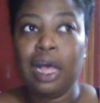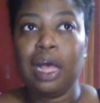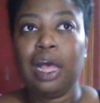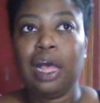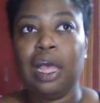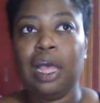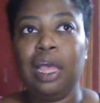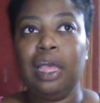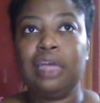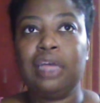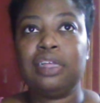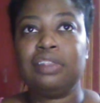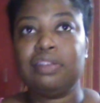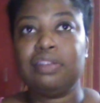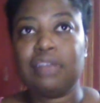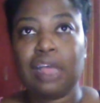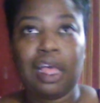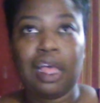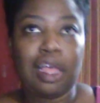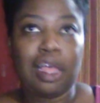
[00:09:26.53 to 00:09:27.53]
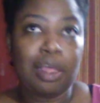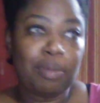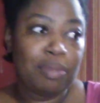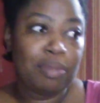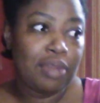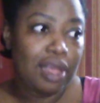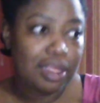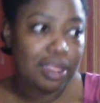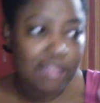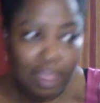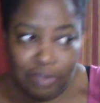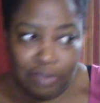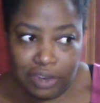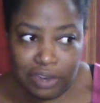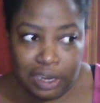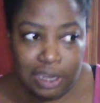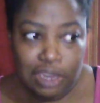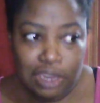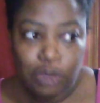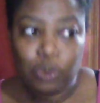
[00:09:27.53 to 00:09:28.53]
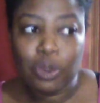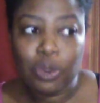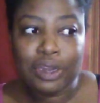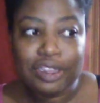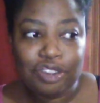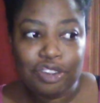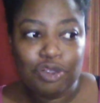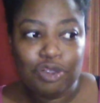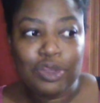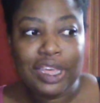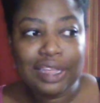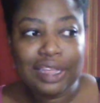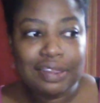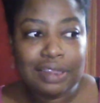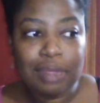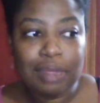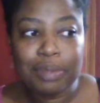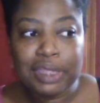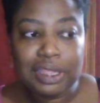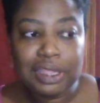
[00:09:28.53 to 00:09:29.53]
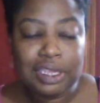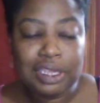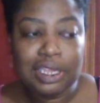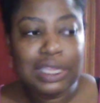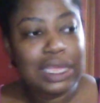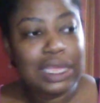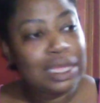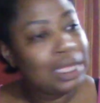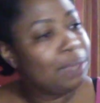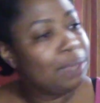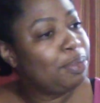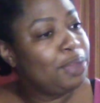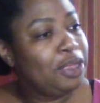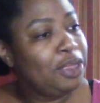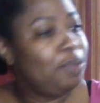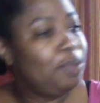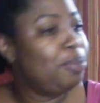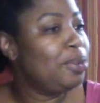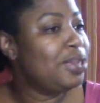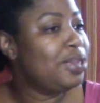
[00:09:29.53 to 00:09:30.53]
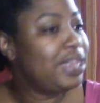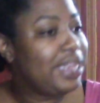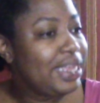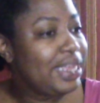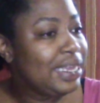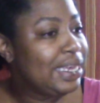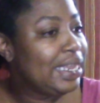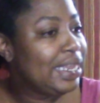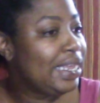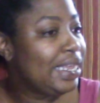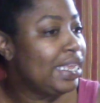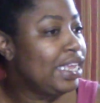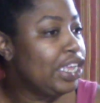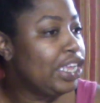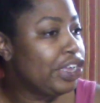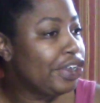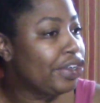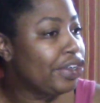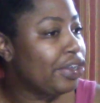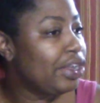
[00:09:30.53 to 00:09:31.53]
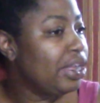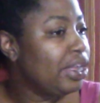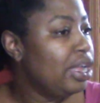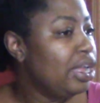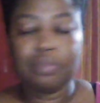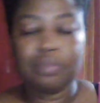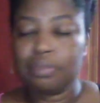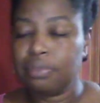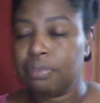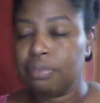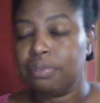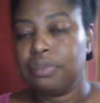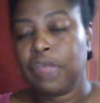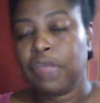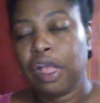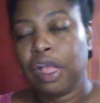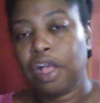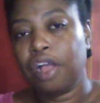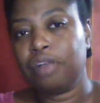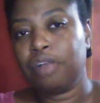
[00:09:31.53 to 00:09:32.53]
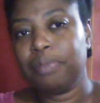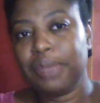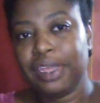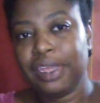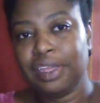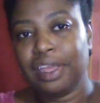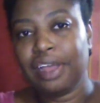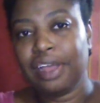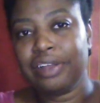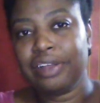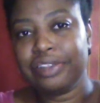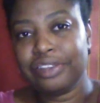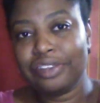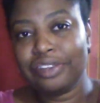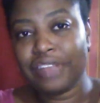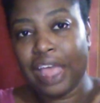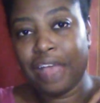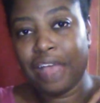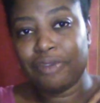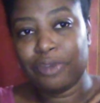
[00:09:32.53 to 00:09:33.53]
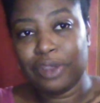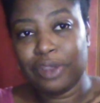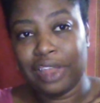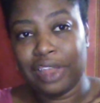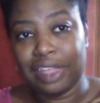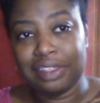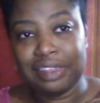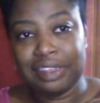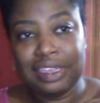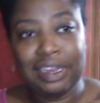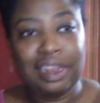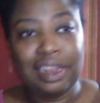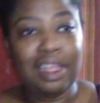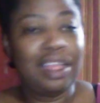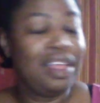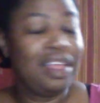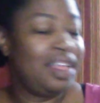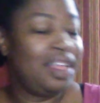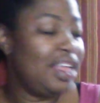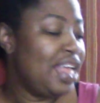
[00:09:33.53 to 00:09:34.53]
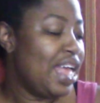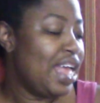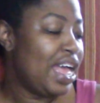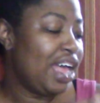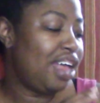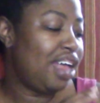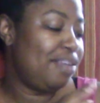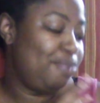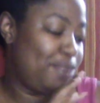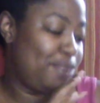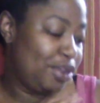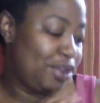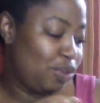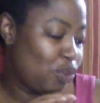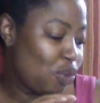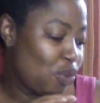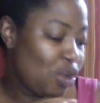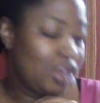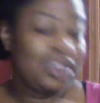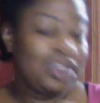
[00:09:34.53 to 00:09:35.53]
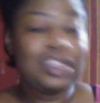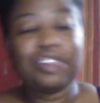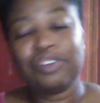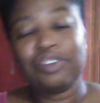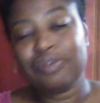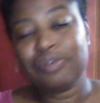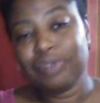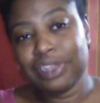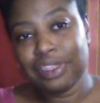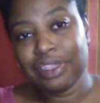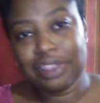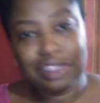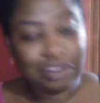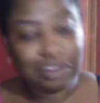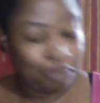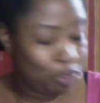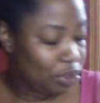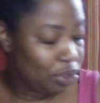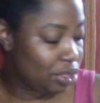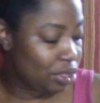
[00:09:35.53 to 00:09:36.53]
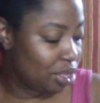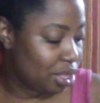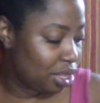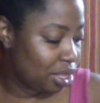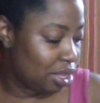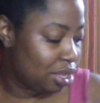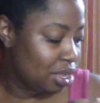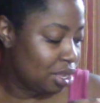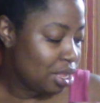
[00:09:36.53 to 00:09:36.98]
And I definitely wanted to get some of these people in here. Our main characters are Afro-Latina. I've been wanting to read this book.